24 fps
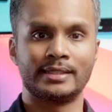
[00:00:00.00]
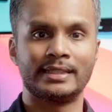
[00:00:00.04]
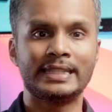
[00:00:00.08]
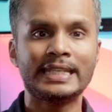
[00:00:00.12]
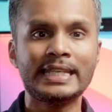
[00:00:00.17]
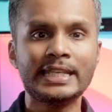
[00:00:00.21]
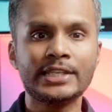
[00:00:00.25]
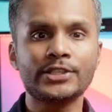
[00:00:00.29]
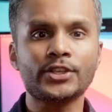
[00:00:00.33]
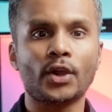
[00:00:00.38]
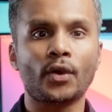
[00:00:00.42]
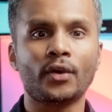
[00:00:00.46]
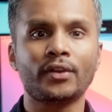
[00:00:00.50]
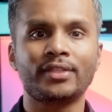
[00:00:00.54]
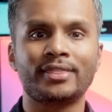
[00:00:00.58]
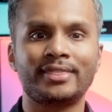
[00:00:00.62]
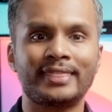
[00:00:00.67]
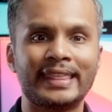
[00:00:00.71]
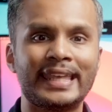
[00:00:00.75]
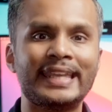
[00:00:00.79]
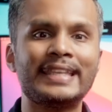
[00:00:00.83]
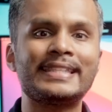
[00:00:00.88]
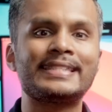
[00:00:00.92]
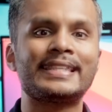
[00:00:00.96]
These are
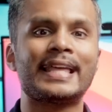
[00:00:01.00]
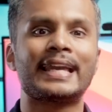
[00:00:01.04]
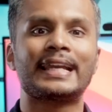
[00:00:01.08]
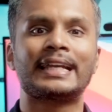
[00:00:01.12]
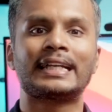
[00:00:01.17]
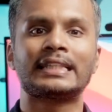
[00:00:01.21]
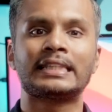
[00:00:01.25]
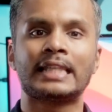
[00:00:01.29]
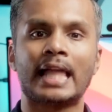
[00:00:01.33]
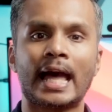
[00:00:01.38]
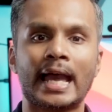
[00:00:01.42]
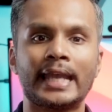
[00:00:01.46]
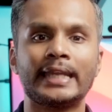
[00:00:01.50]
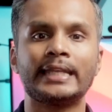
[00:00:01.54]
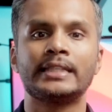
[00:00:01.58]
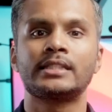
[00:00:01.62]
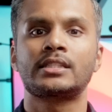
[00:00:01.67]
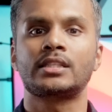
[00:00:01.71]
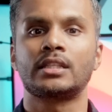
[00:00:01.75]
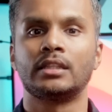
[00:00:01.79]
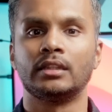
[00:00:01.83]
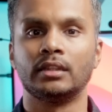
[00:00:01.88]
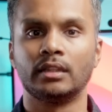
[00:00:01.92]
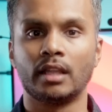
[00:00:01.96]
things that
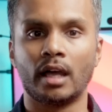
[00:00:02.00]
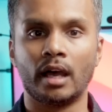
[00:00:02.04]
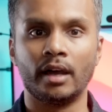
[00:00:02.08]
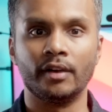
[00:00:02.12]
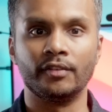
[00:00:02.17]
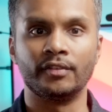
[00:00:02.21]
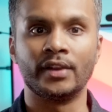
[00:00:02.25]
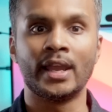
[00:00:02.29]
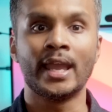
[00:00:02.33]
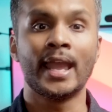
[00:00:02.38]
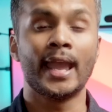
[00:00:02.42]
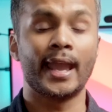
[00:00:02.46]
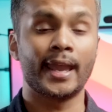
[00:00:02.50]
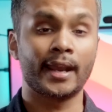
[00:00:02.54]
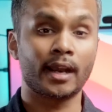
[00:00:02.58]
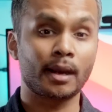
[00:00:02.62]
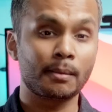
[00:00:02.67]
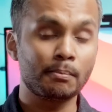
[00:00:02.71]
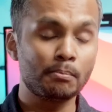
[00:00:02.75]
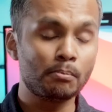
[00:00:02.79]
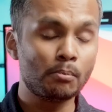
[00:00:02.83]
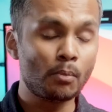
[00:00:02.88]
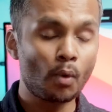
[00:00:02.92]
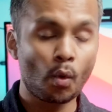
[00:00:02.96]
clients love and
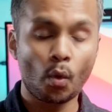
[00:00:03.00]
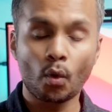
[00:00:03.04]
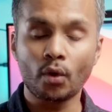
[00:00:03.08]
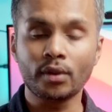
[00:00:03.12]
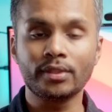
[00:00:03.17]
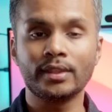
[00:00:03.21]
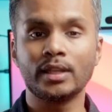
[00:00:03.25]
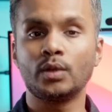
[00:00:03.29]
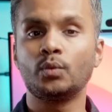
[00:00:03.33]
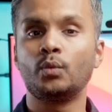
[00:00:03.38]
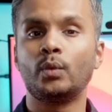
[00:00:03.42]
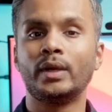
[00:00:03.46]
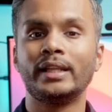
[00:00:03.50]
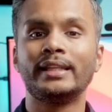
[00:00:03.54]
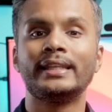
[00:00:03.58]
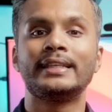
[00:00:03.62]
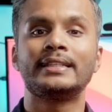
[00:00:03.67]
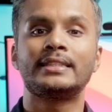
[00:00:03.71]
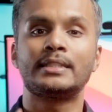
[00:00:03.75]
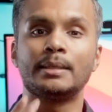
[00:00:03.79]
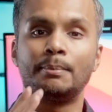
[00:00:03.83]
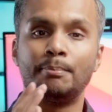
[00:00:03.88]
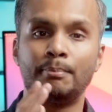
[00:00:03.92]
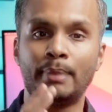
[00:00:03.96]
are more than
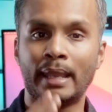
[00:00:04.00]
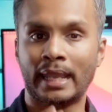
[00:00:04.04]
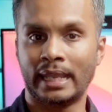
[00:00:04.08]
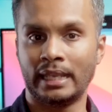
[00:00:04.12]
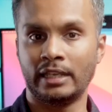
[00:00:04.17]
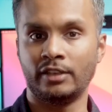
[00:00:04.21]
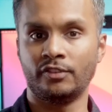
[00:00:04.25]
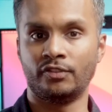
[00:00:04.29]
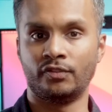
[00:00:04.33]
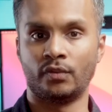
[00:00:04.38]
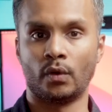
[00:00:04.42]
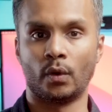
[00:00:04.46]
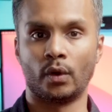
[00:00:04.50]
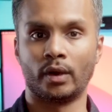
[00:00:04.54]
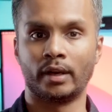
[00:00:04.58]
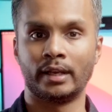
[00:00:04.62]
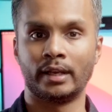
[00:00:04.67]
willing to pay for.